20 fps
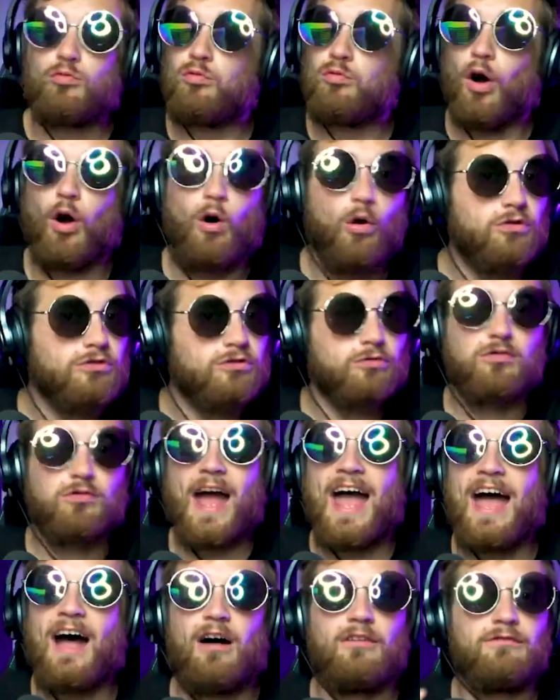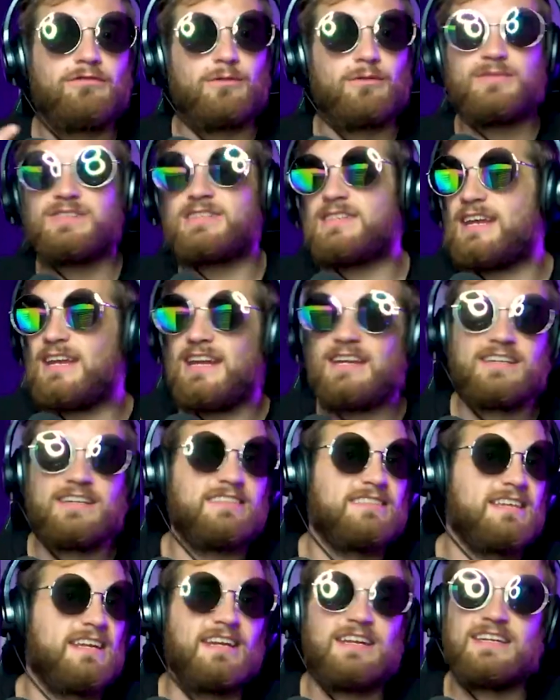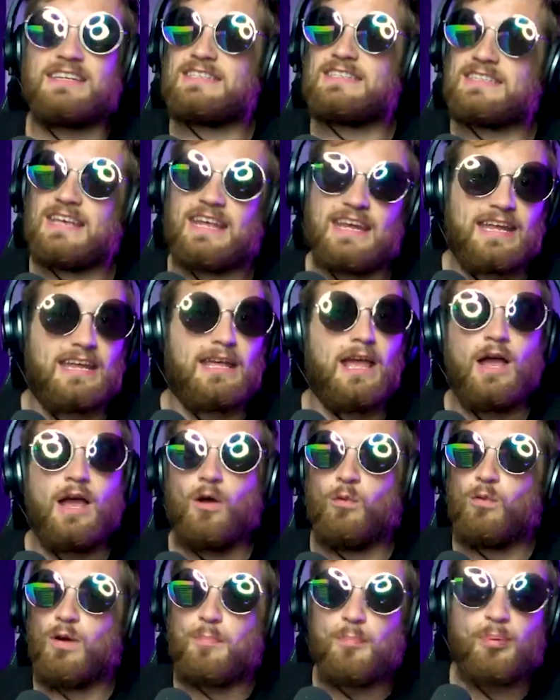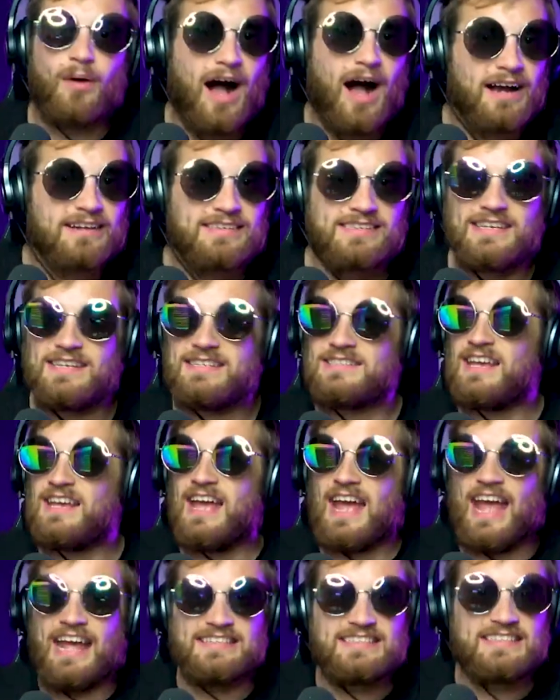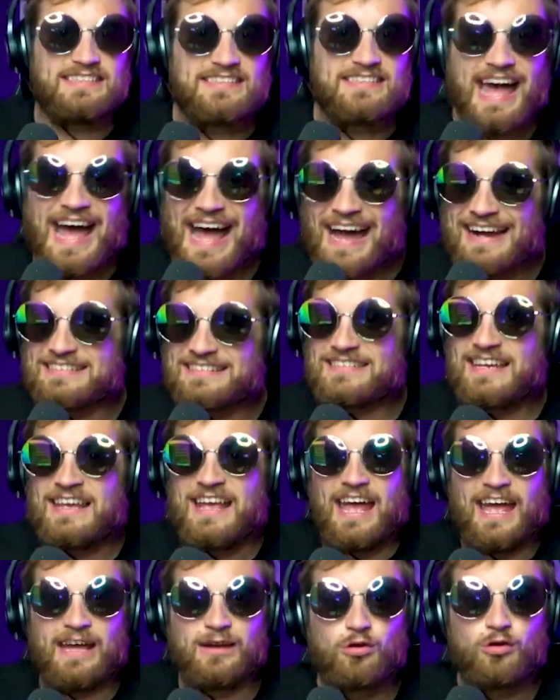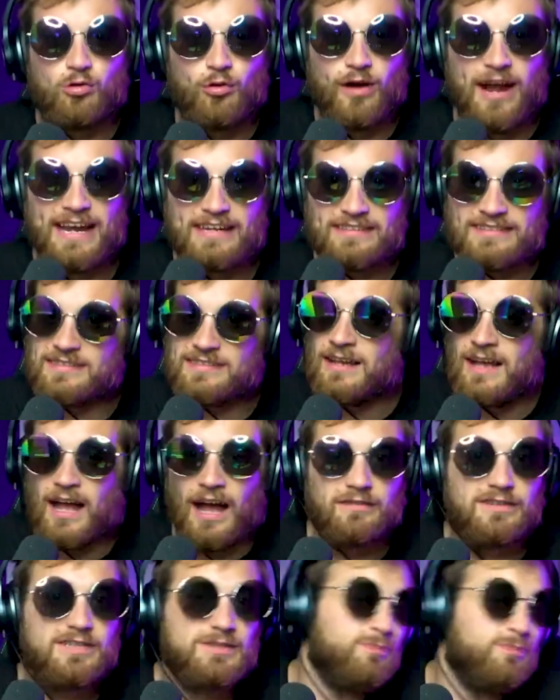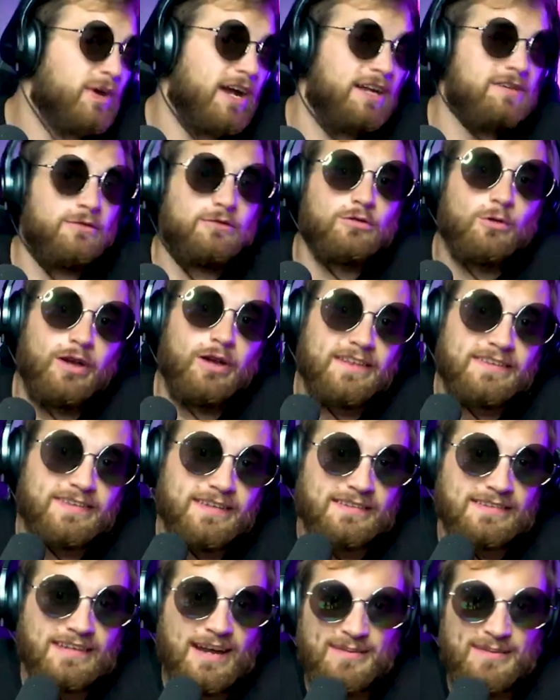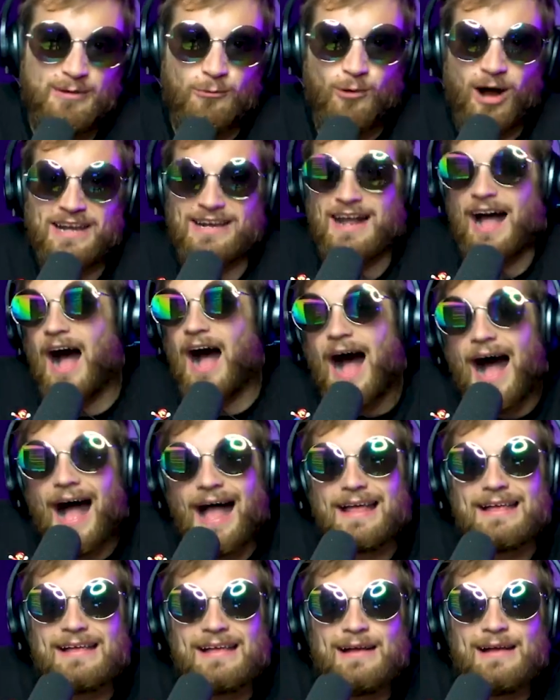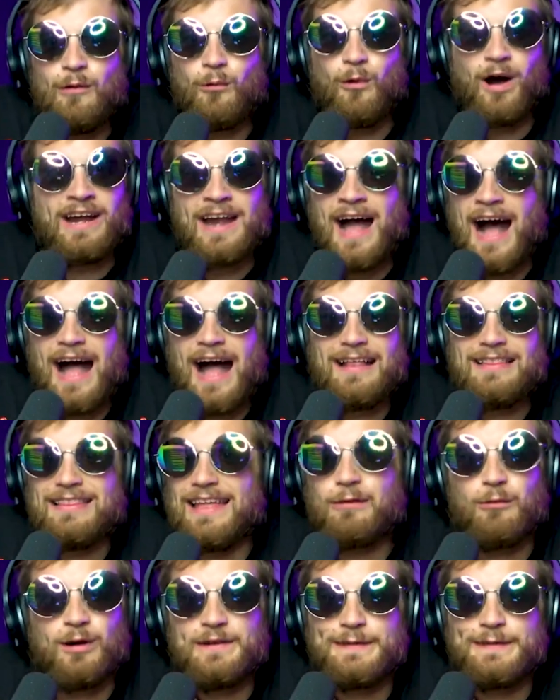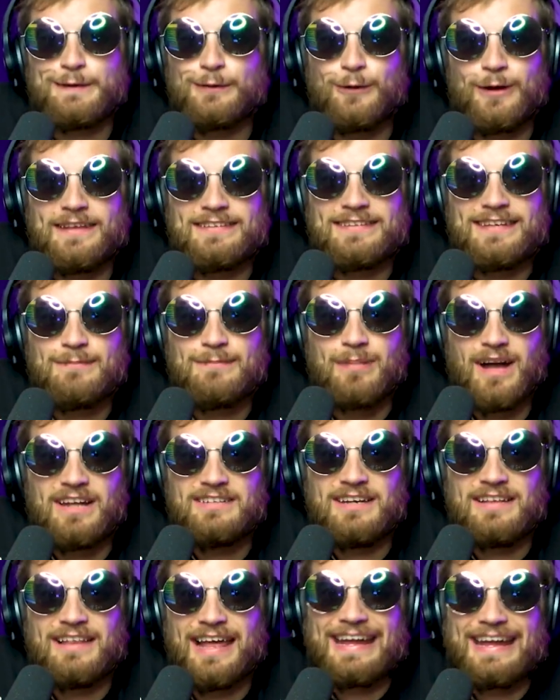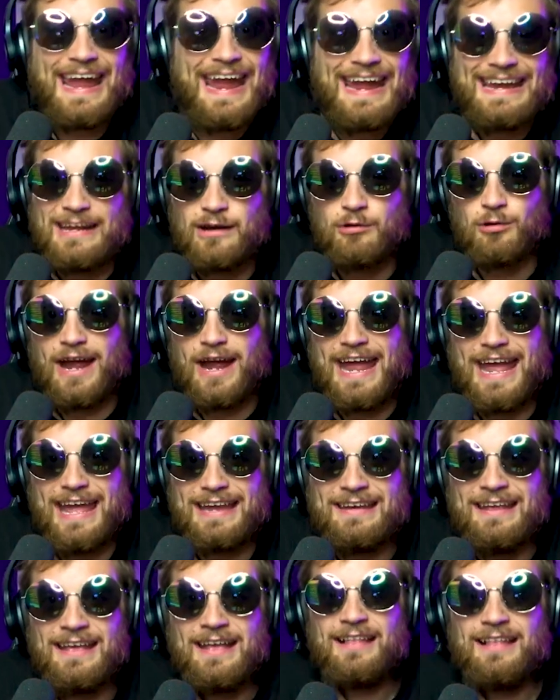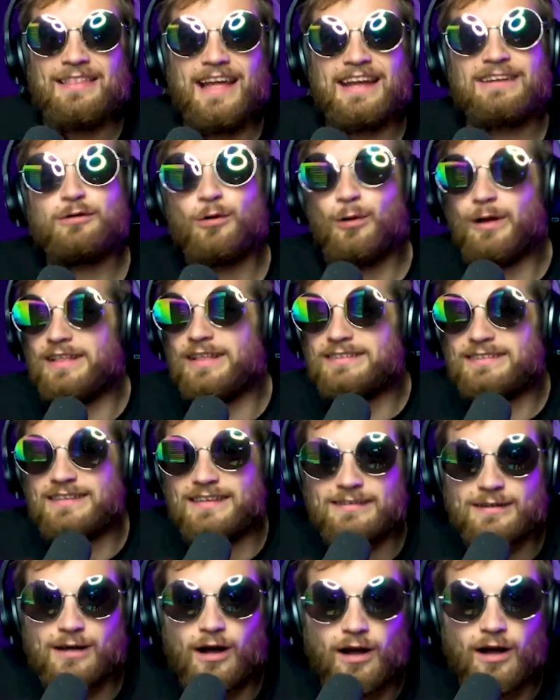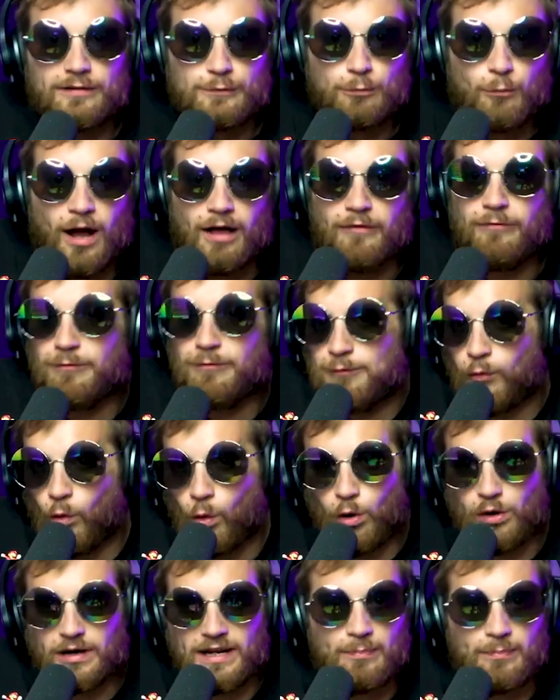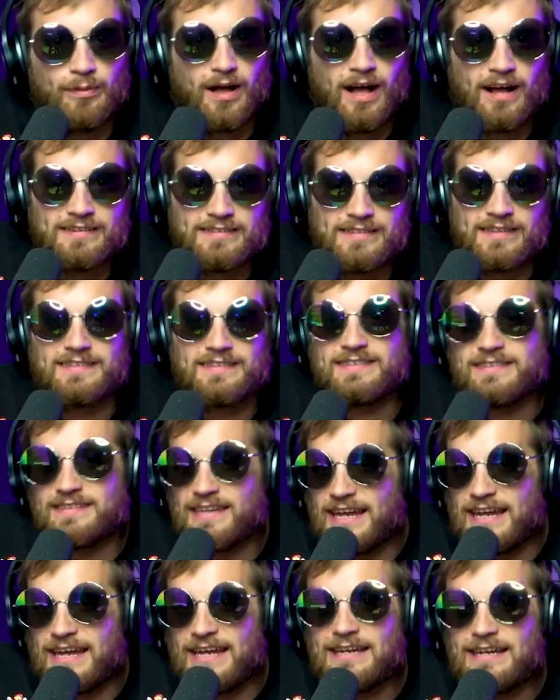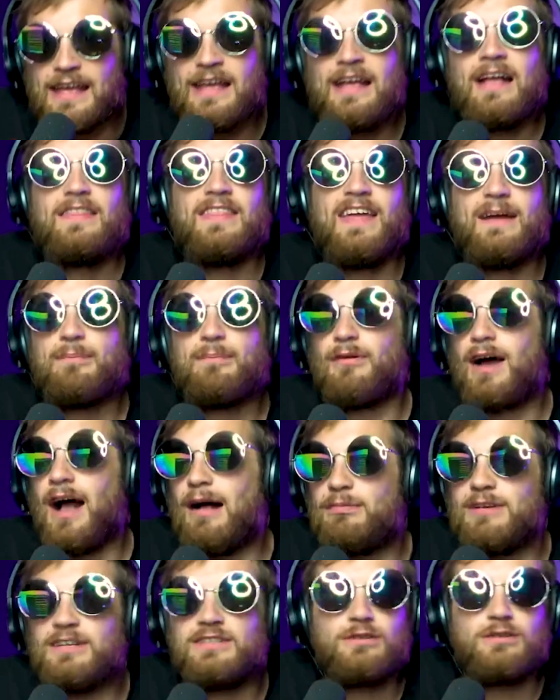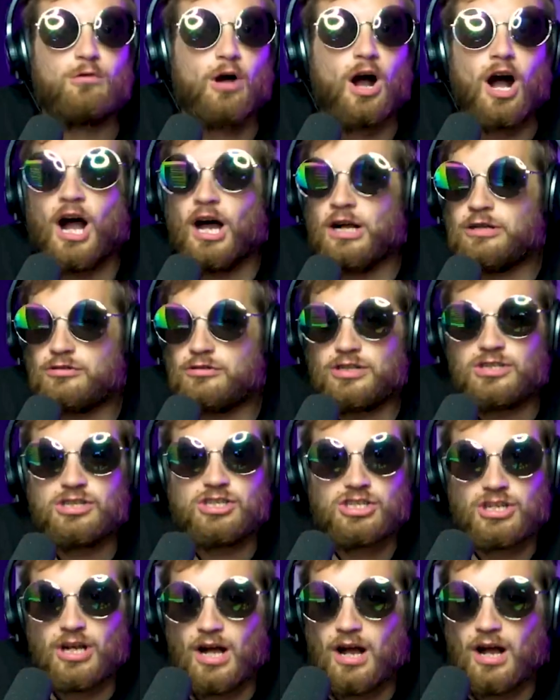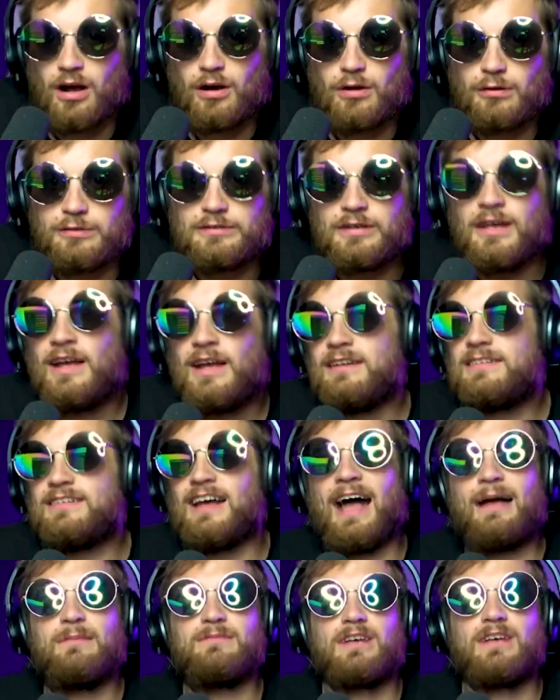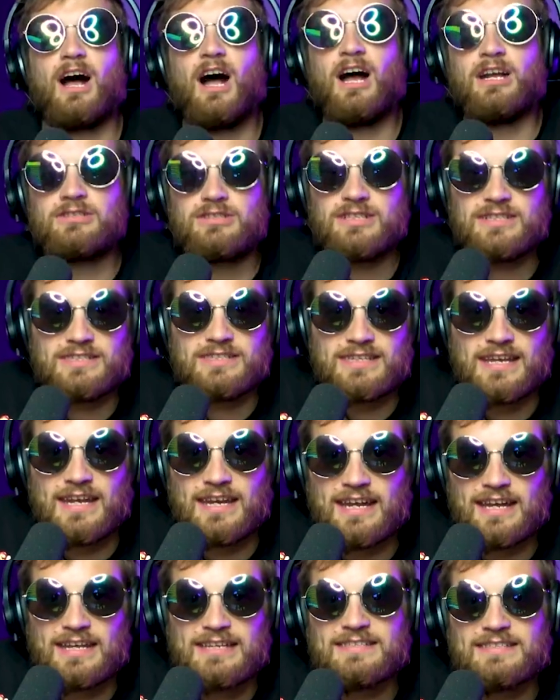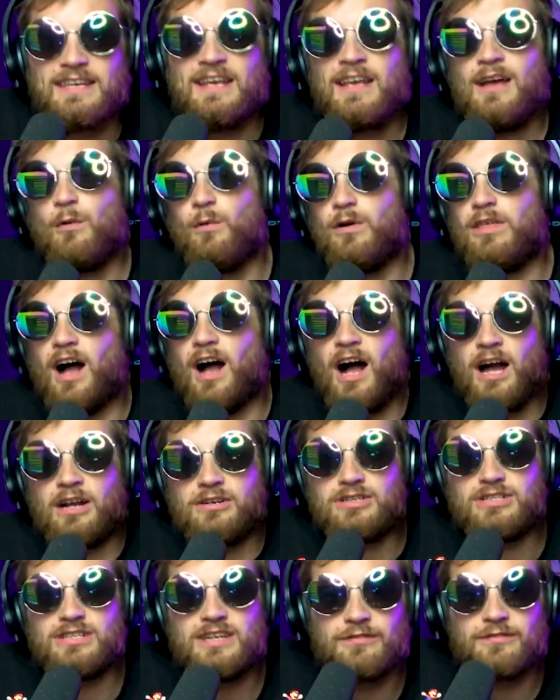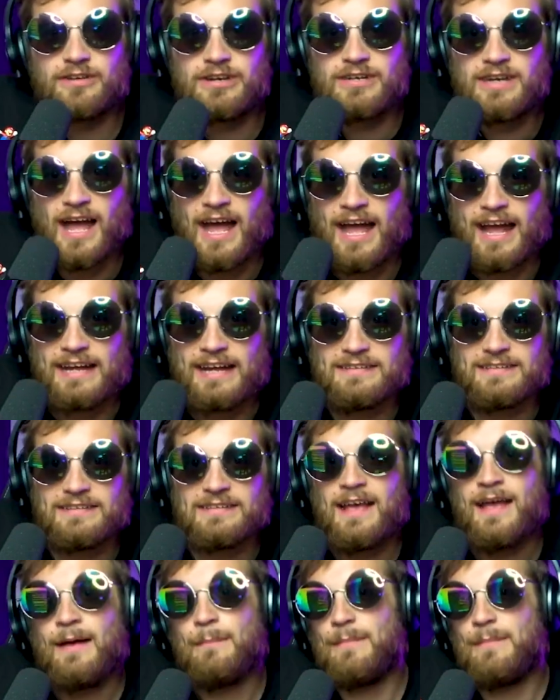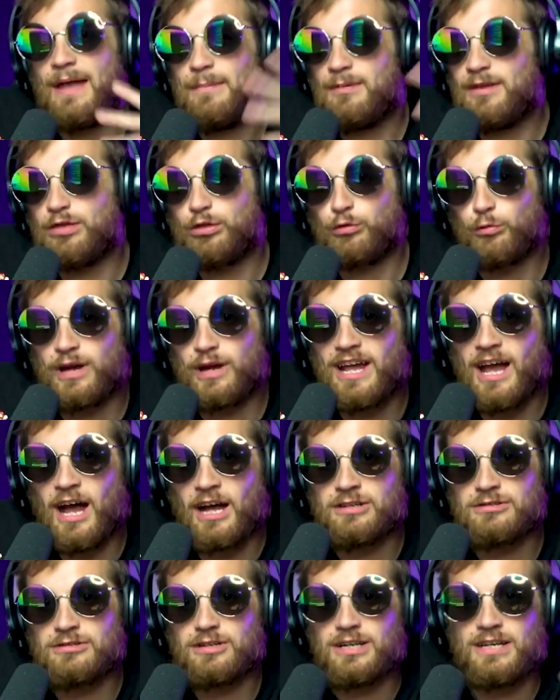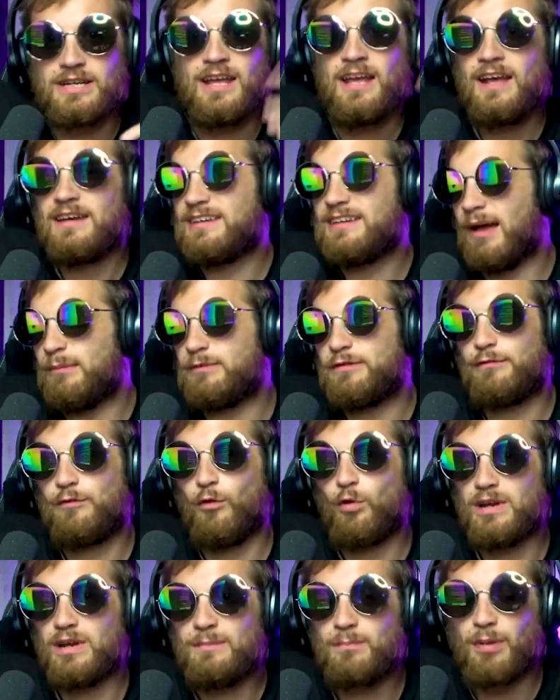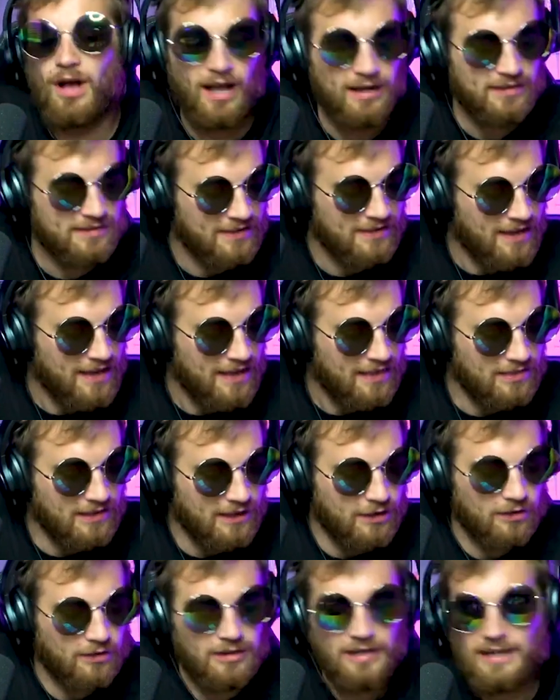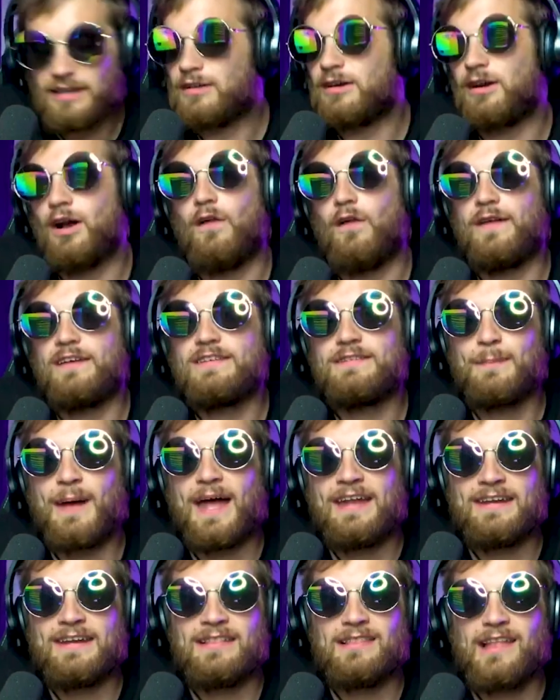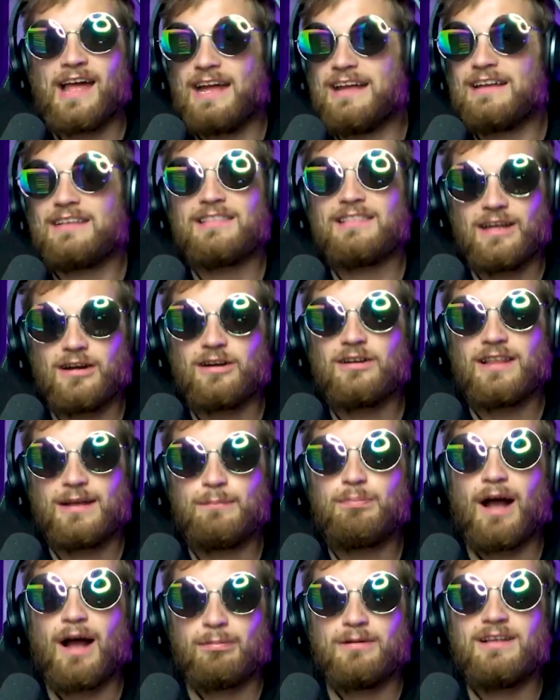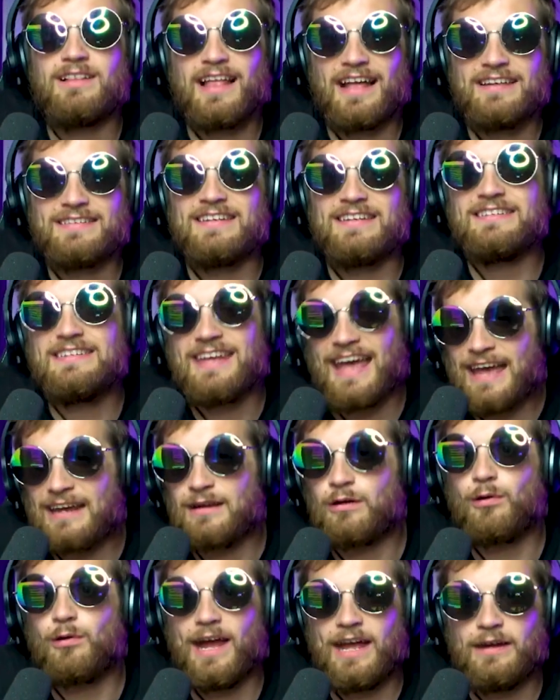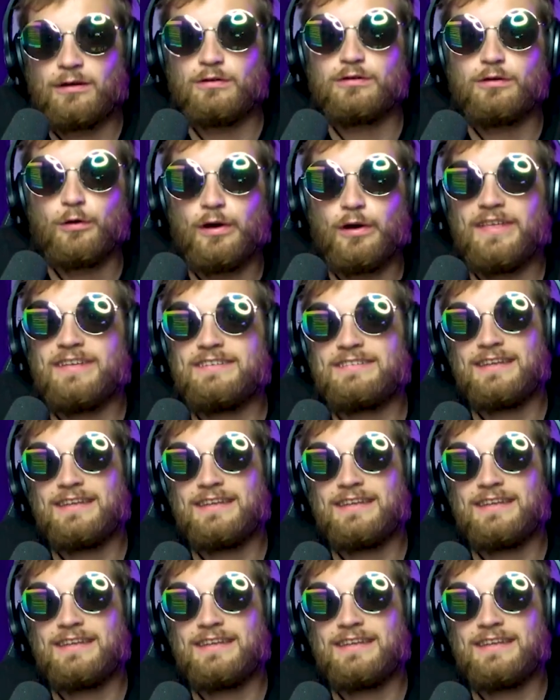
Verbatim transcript: rolls around from city to city to city with boxes and stacks and crates of just brand new toilet seats. And I mean, why not? Why not? Like, what's the toilet seat budget? Like eighty grand? Like, toilet seats cost what? forty bucks a seat. They probably do one hundred shows times one hundred cities with one hundred different nights, maybe three hundred times forty bucks. Literally, they're only spending like literally probably less than ten grand on toilet